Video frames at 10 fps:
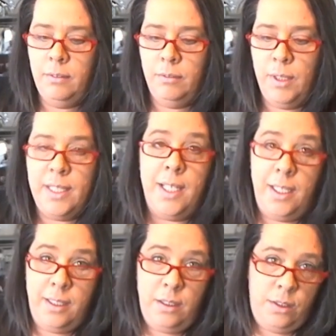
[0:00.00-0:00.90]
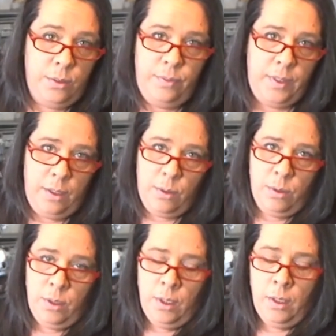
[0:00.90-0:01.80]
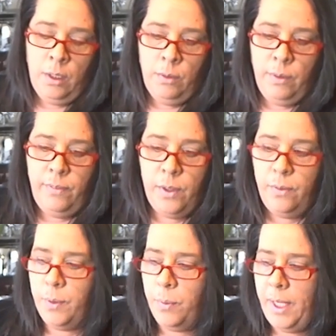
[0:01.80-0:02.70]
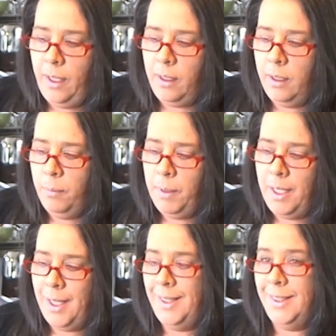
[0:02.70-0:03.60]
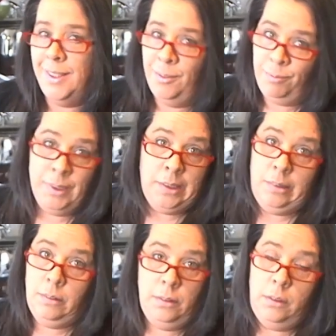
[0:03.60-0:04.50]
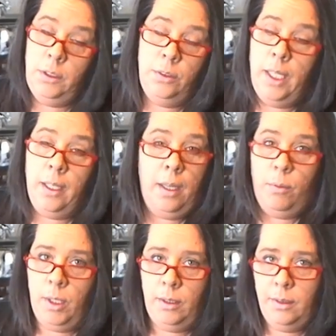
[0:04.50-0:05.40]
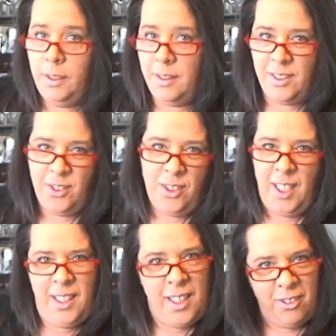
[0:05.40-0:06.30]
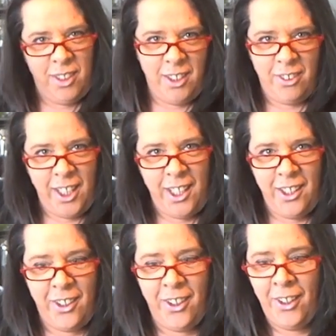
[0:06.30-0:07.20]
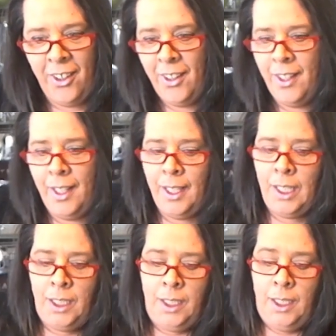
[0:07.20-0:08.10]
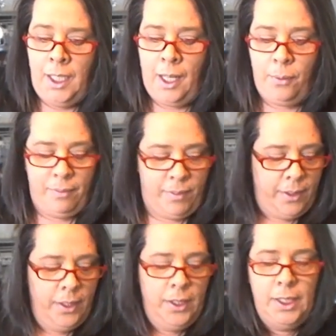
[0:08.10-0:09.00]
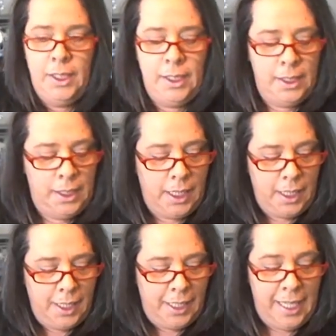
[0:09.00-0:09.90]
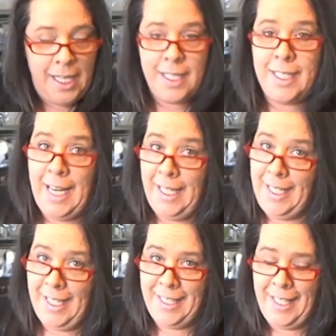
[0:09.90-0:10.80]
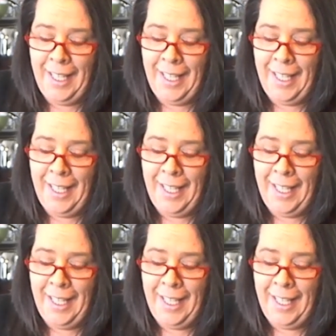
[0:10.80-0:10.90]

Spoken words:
reason I didn't do a video review of the Wink, because you can't get one. And it's sort of like neener, neener, neener. However, I can't stand this.